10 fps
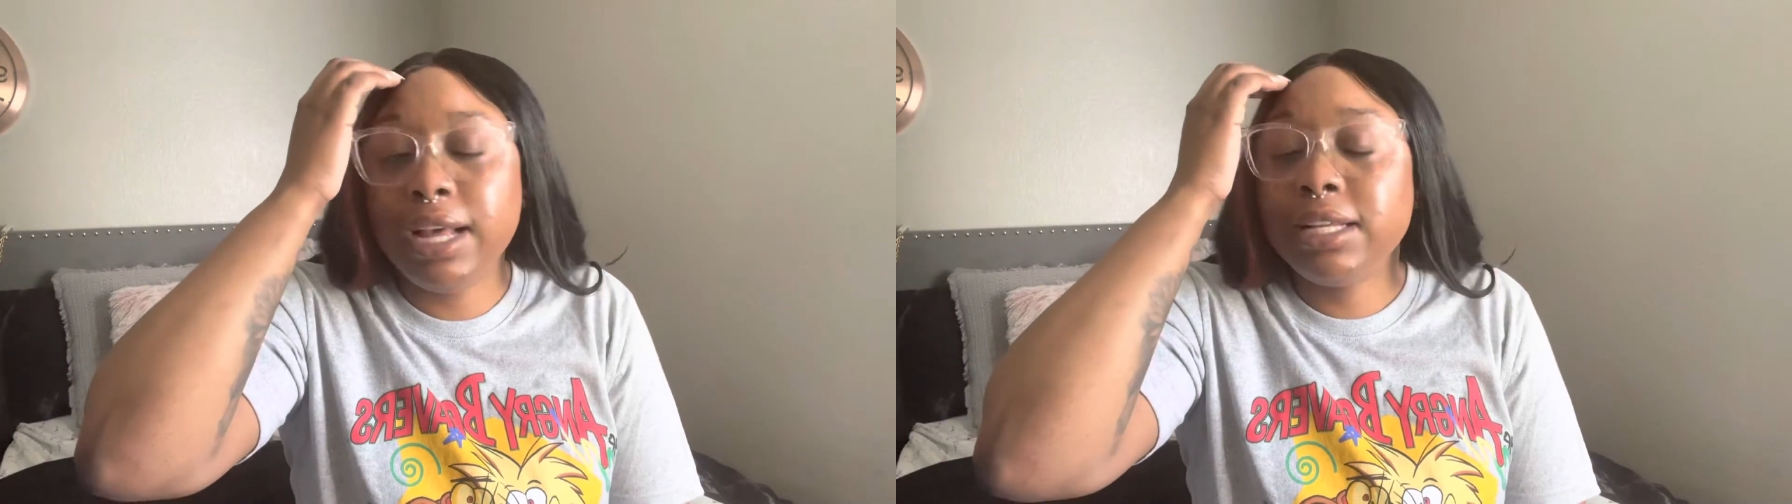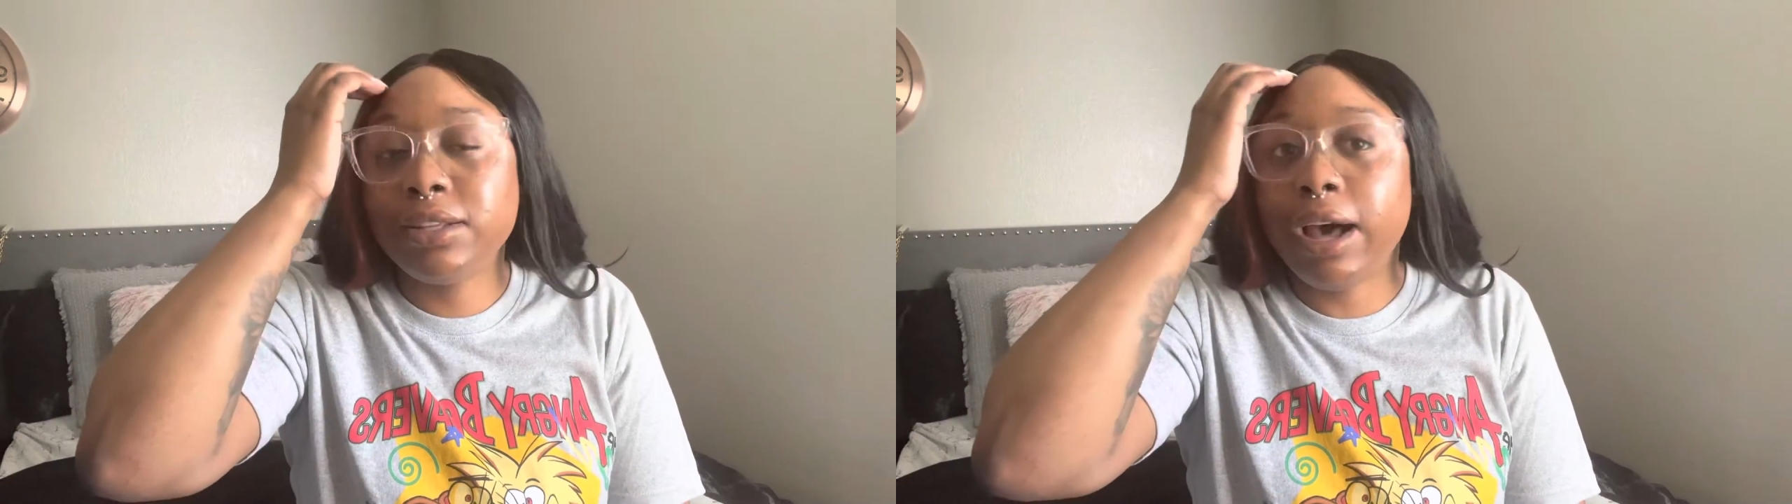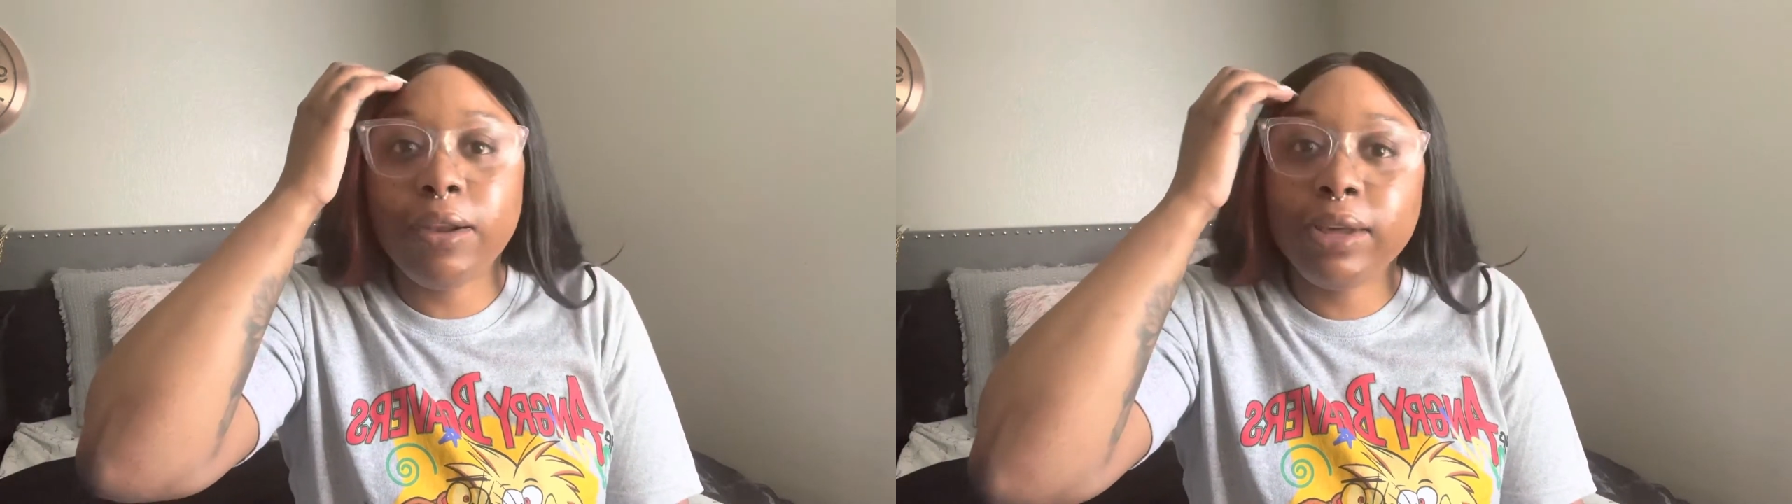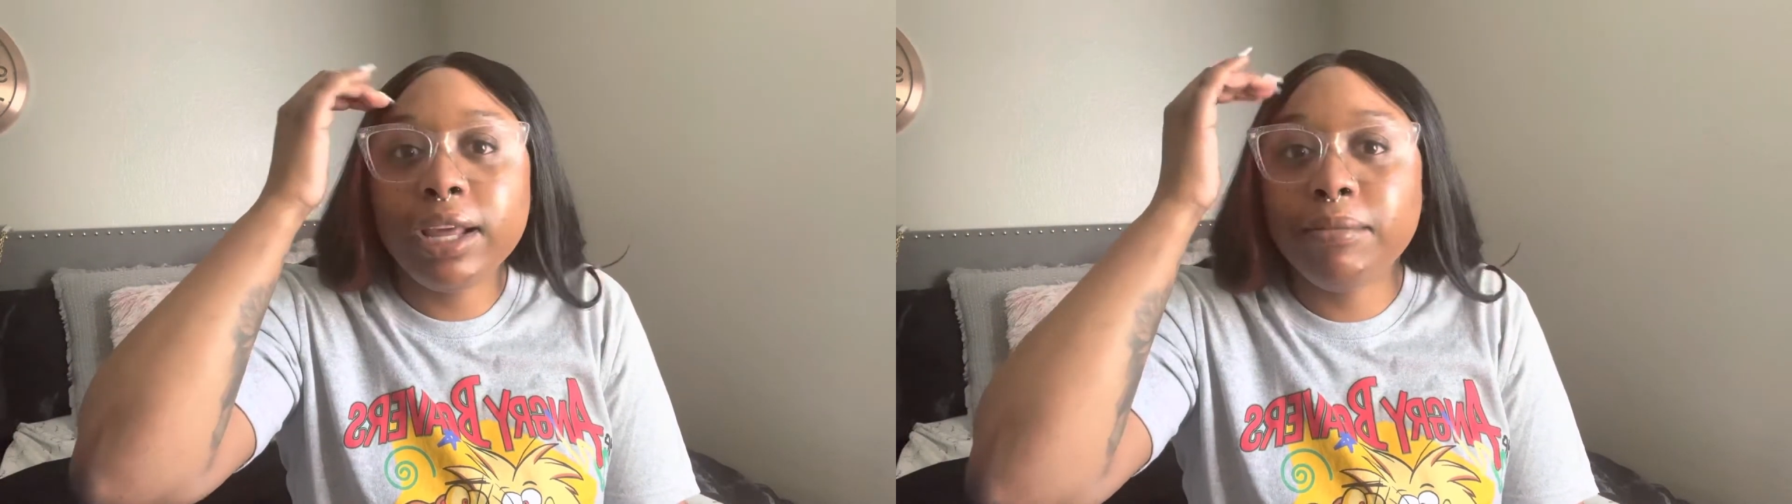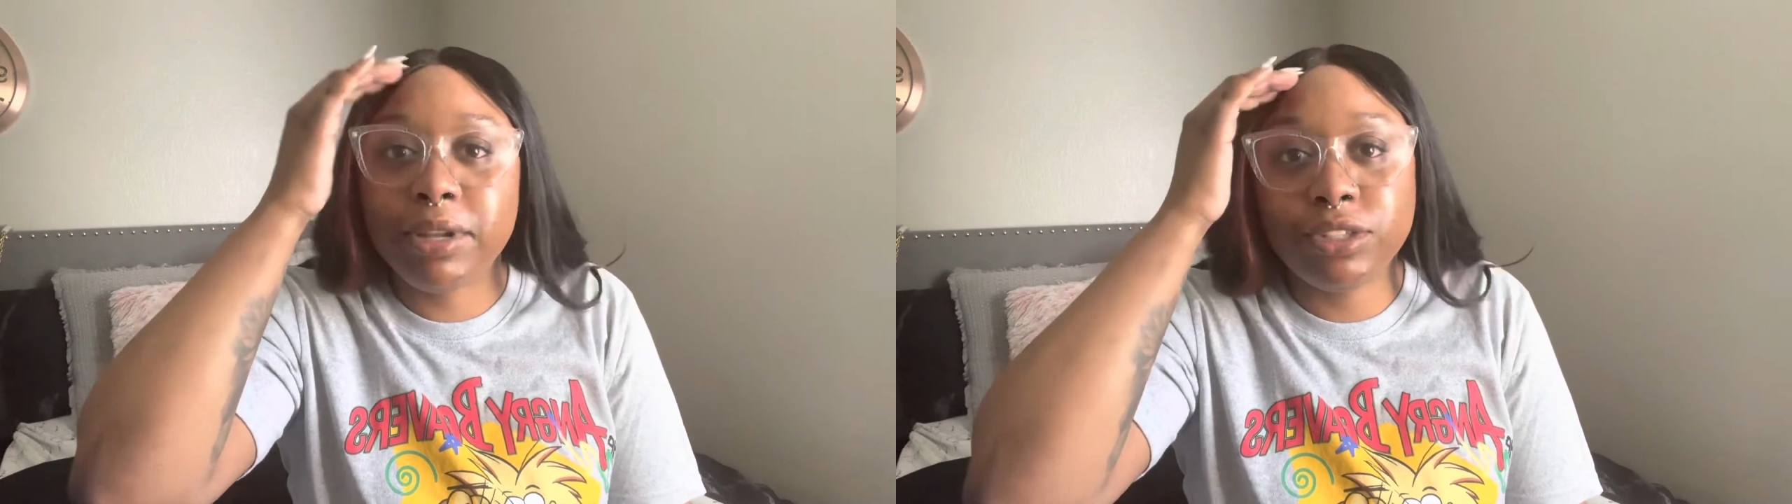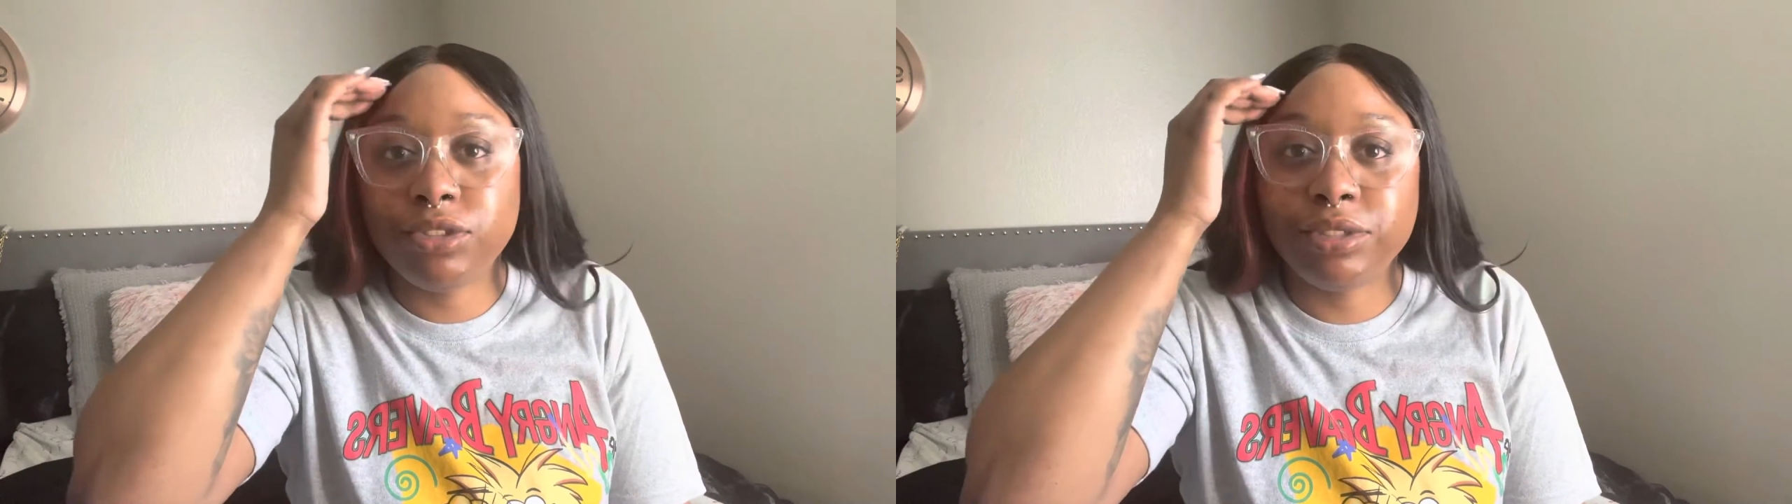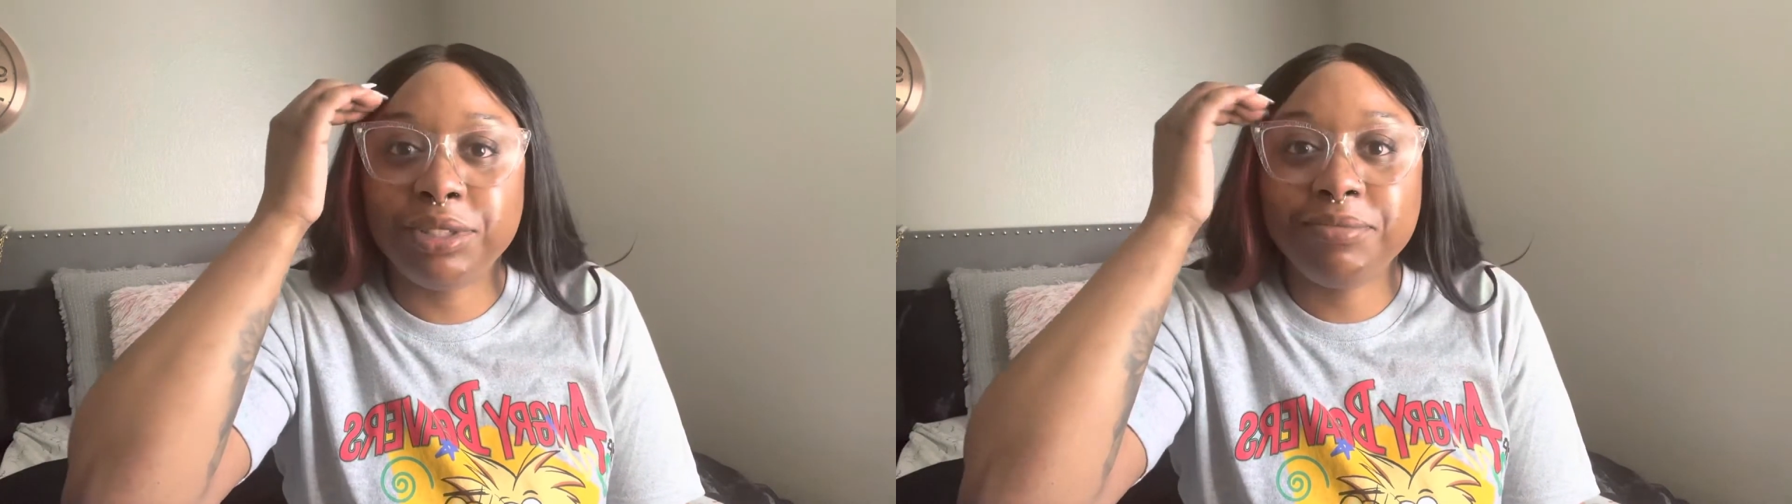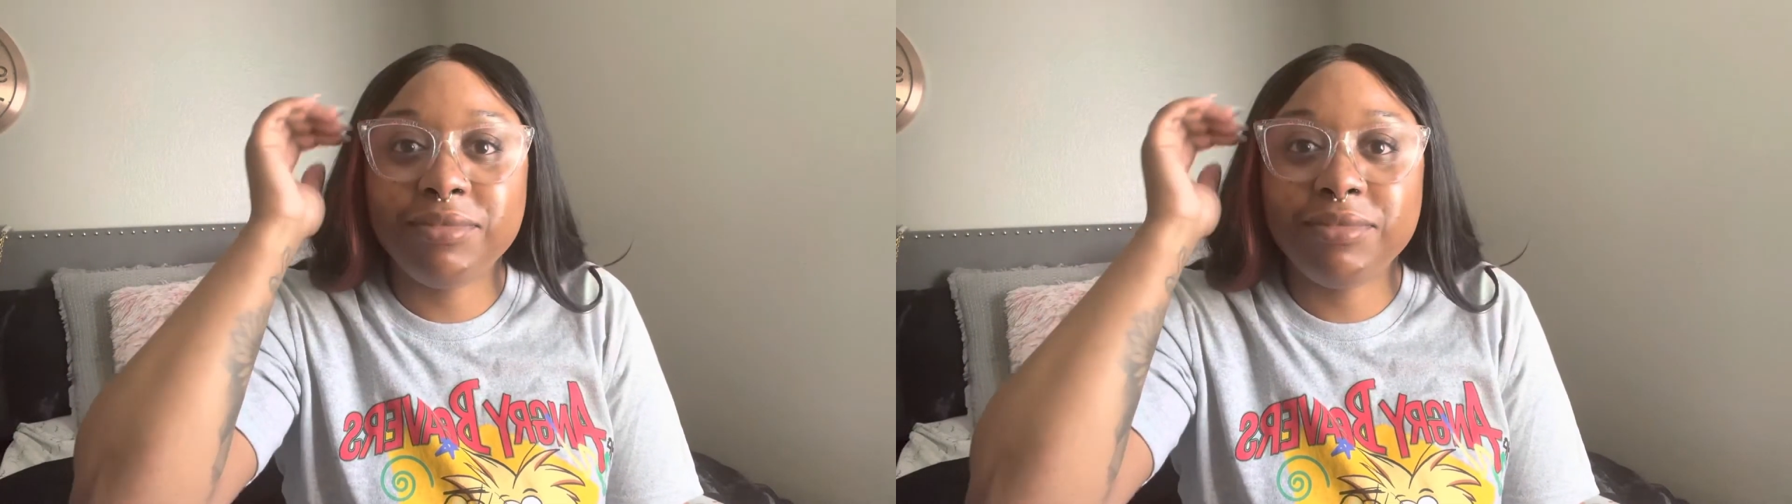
So I don't get a menstrual.